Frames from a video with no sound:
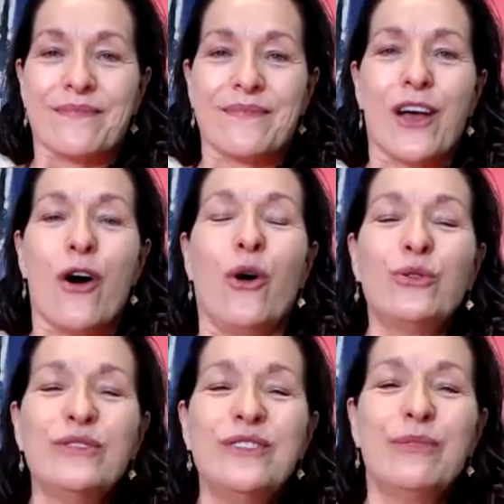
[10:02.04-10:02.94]

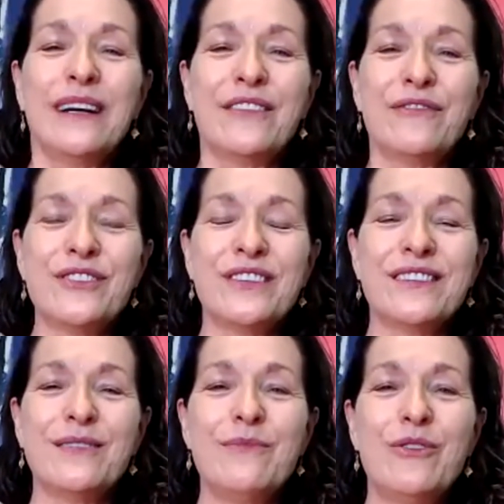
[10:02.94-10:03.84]
Hold the breath for
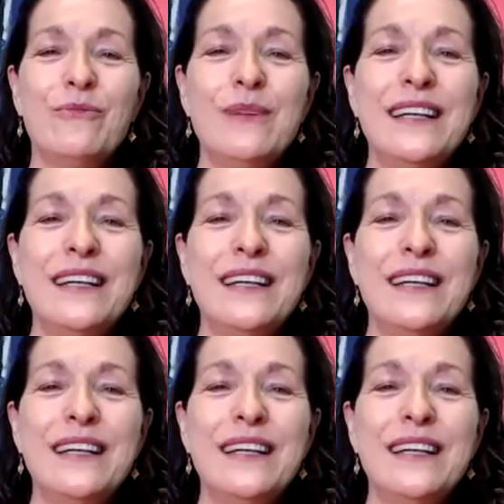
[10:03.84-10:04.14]
just a moment